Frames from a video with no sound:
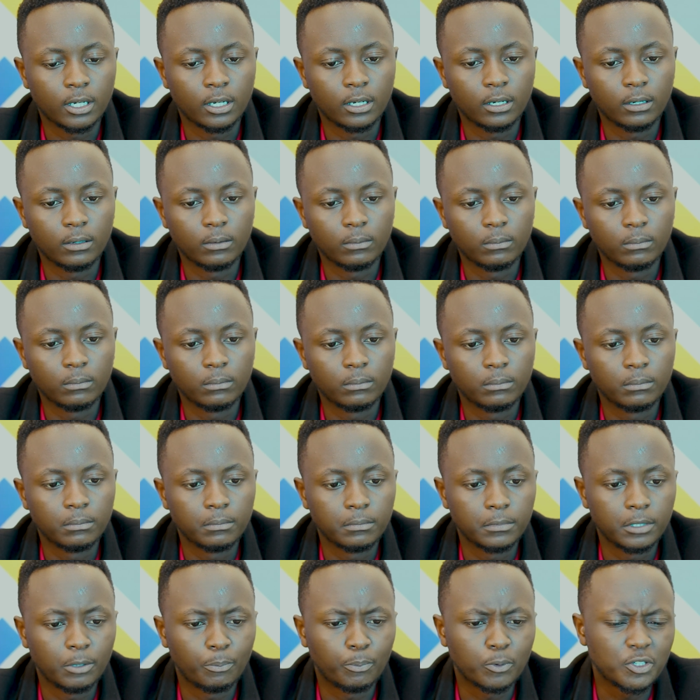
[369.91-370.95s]

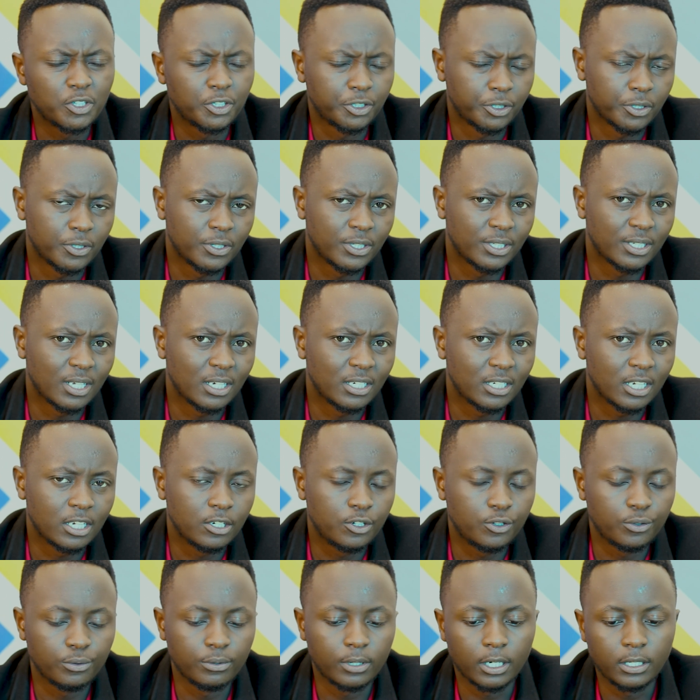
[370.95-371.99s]
The positions that I
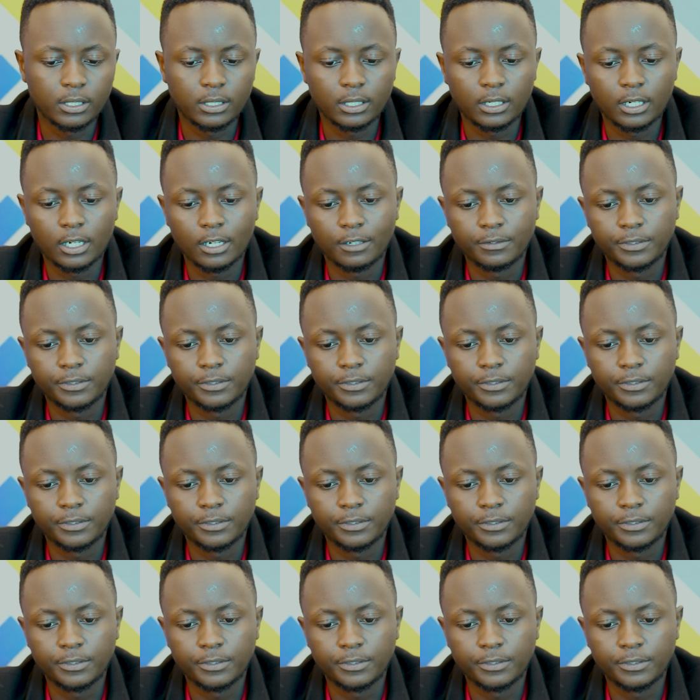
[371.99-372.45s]
took, I think